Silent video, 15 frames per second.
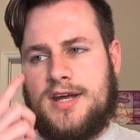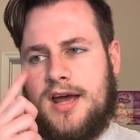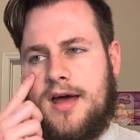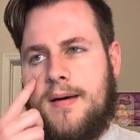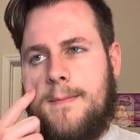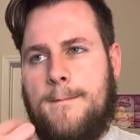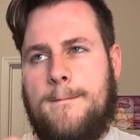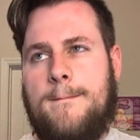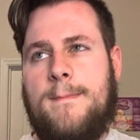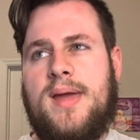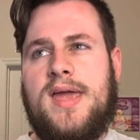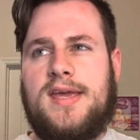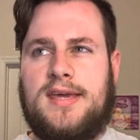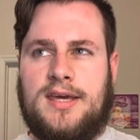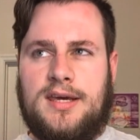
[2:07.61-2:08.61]
at
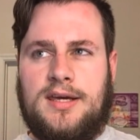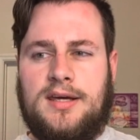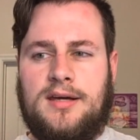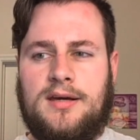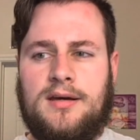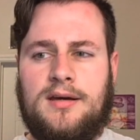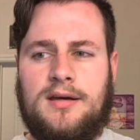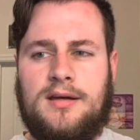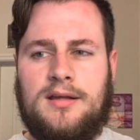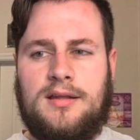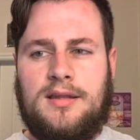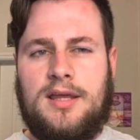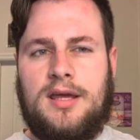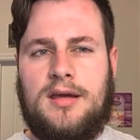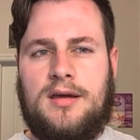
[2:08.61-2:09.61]
making
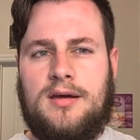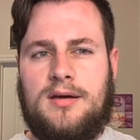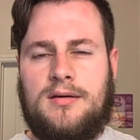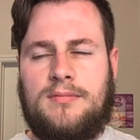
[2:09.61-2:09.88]
like